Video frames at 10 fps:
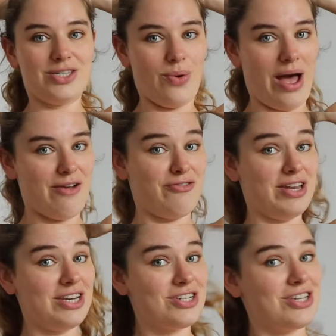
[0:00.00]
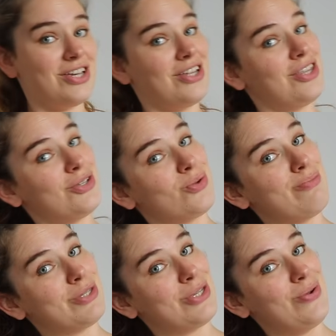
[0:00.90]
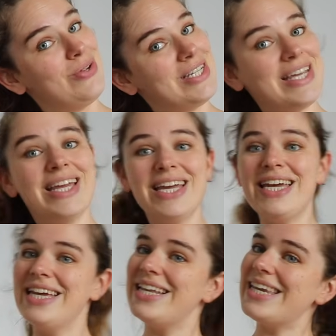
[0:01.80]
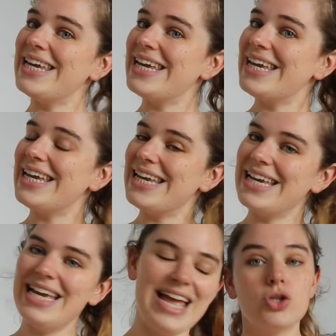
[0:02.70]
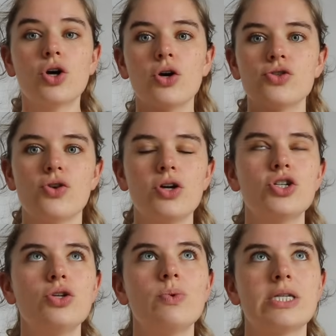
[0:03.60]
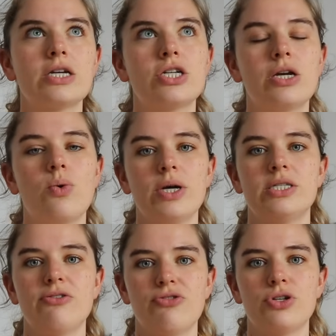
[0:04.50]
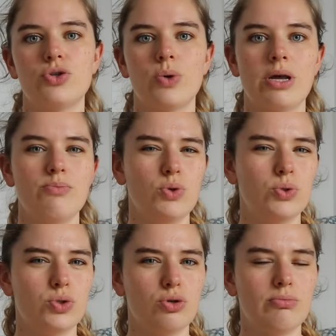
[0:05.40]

so I finished the swimsuit. Ding! The construction was actually quite different to what I'm used to